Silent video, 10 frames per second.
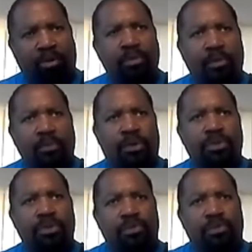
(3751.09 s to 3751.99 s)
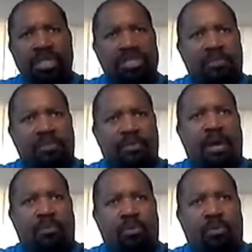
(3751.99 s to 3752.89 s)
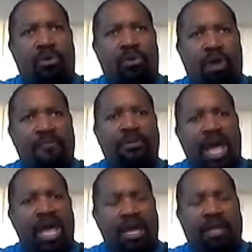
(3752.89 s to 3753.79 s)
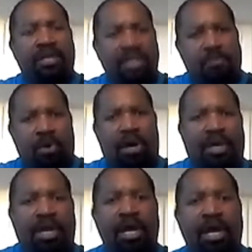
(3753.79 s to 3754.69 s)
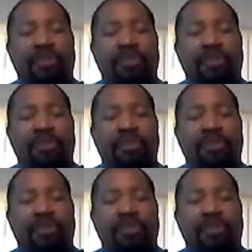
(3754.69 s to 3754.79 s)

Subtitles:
Oh, well, you need to sing background more often. Hey, keep going.